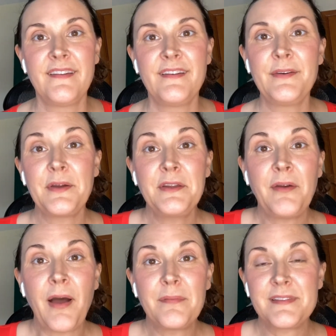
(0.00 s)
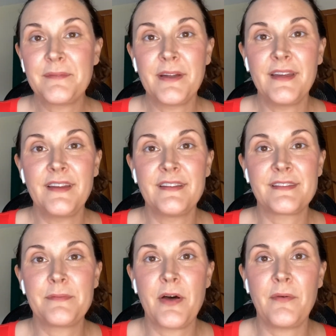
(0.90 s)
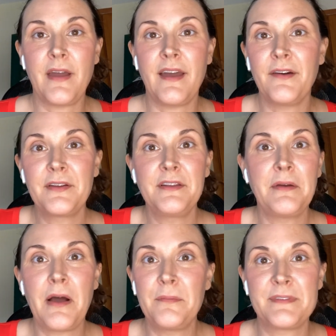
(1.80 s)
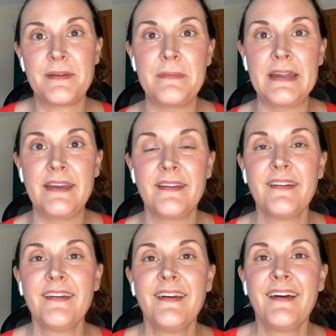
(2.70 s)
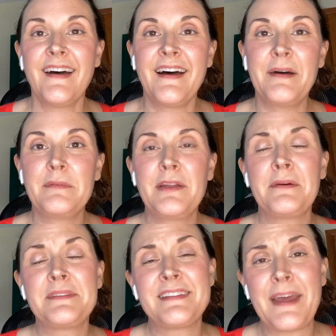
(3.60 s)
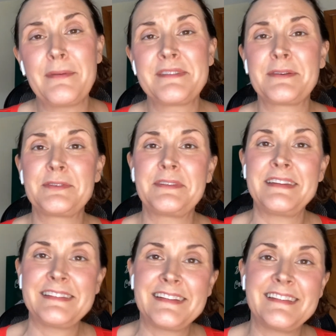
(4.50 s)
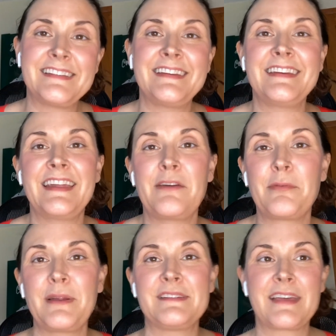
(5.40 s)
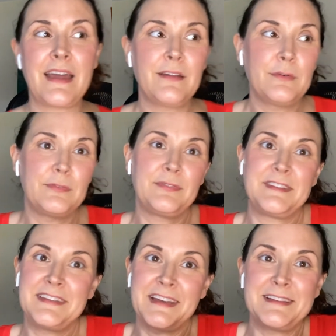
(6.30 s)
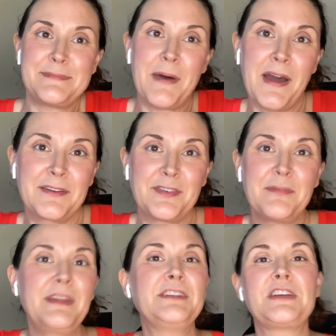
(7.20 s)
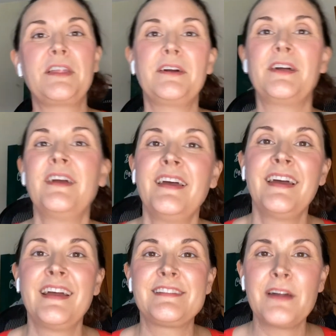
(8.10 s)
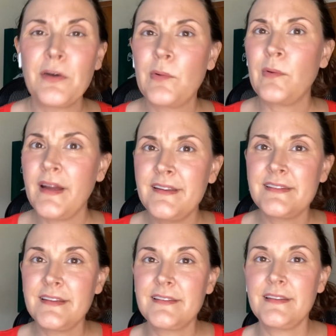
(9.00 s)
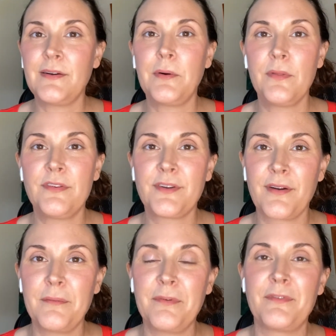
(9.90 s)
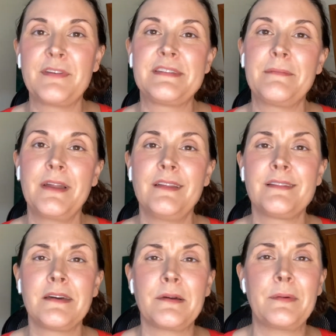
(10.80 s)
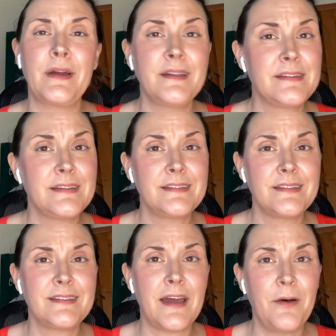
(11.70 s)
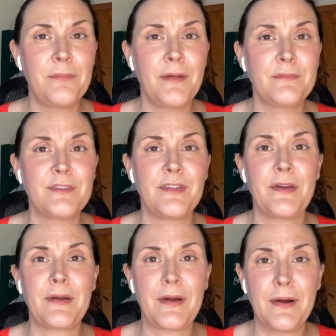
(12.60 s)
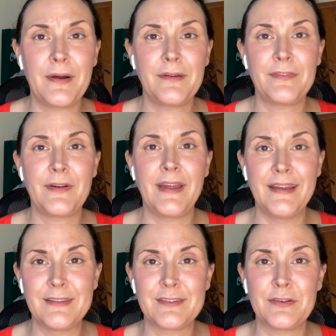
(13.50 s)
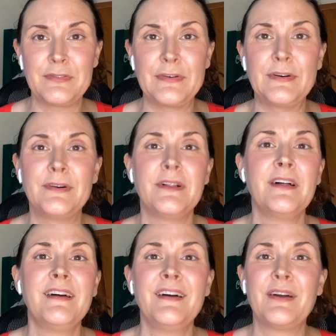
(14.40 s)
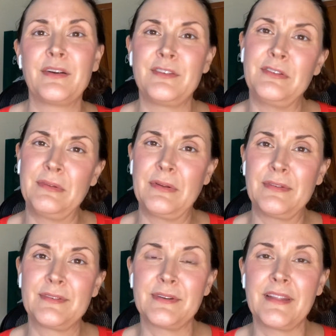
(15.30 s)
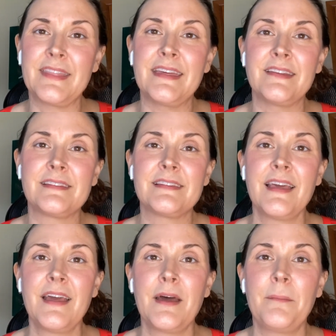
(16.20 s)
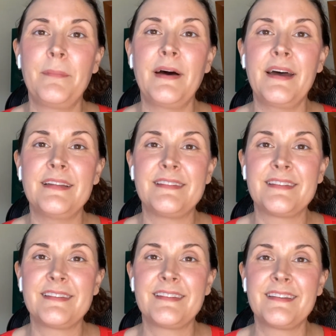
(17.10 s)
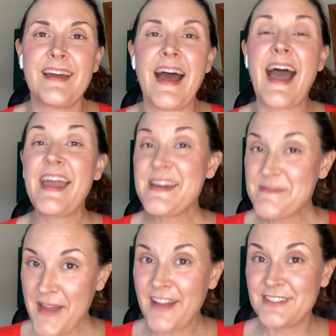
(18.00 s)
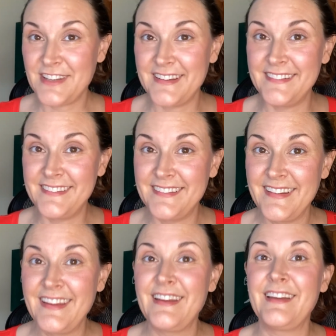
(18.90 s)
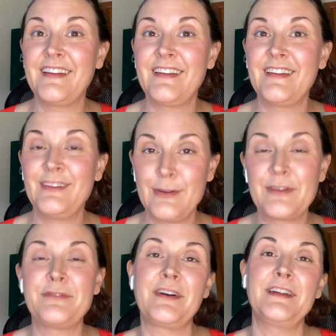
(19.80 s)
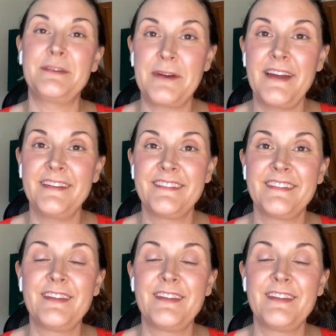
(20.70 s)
Who can you help somebody in a small way? How can you help somebody? um, you know, today with social distancing and everybody's kind of stands back from each other, it's not quite as easy to hold the door open for somebody. It's not quite as easy to help them to their car if their hands are full or to do those sort of things. But I imagine you can find a way.